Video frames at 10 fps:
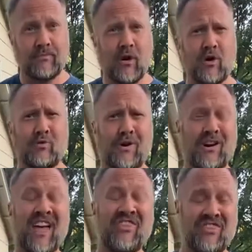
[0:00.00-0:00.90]
hardware,
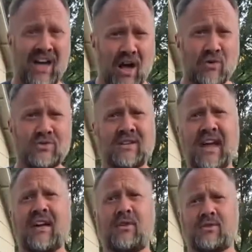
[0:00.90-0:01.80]

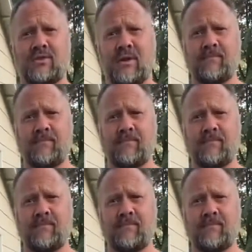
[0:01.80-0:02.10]
$1,000.